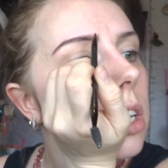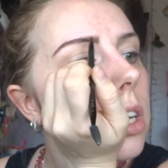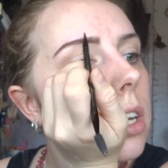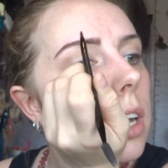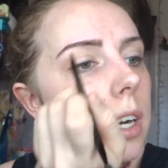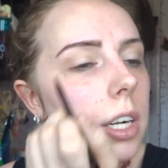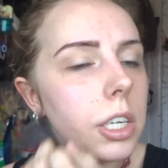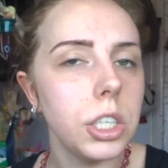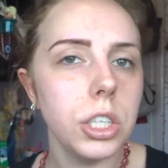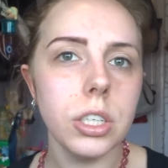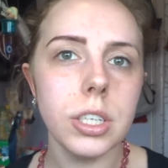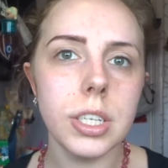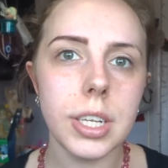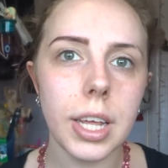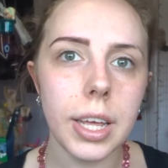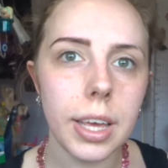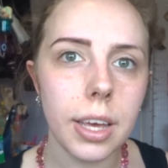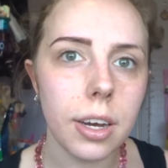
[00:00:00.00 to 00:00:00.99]
And I should
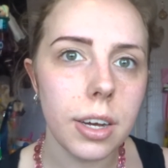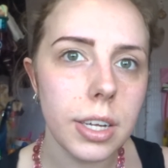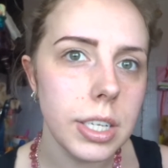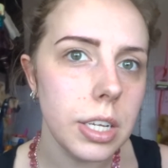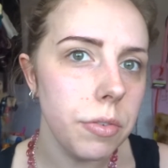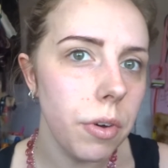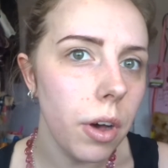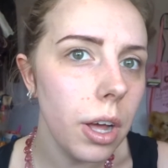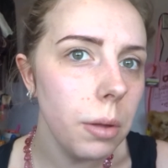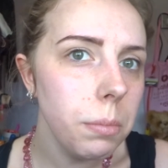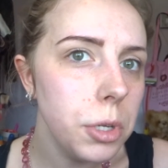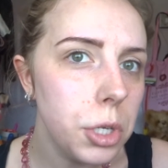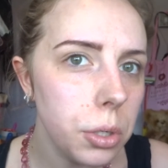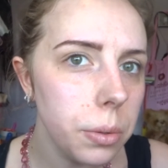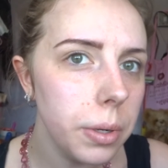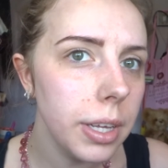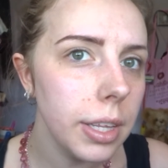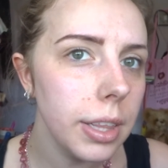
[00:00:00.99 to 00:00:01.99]
say, guys, if I'm
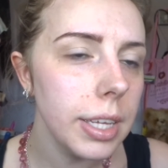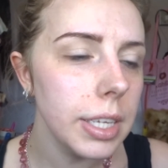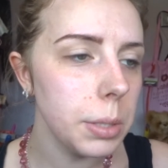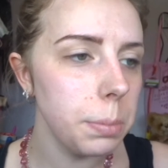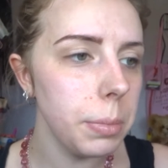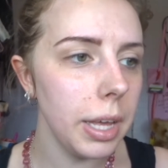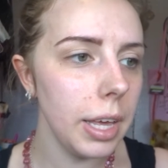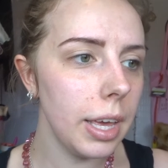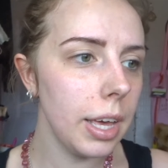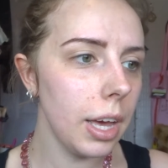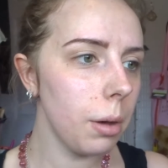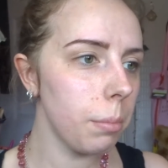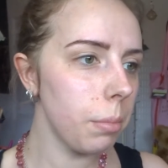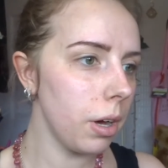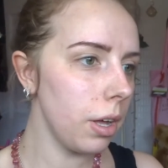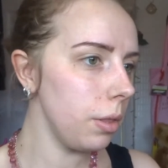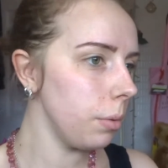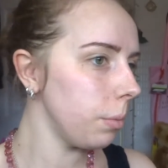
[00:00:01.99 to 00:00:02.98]
doing this makeup,
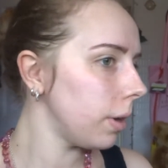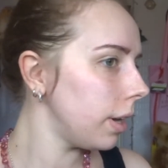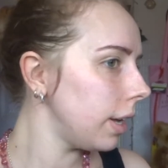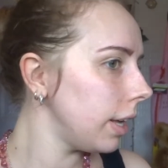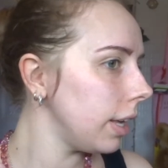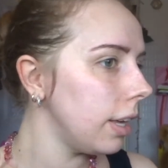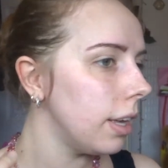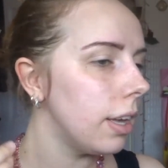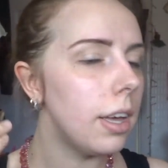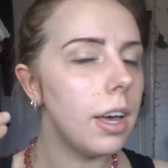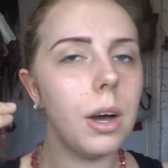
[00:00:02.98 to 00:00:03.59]
by the way,